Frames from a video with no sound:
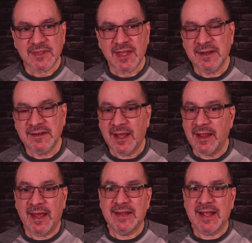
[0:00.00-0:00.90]
and,
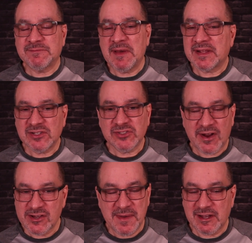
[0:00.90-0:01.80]
and as Pentecostal
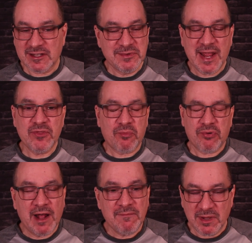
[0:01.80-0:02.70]
charismatics, we have no
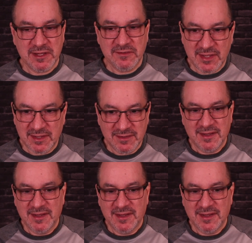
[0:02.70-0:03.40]
problem believing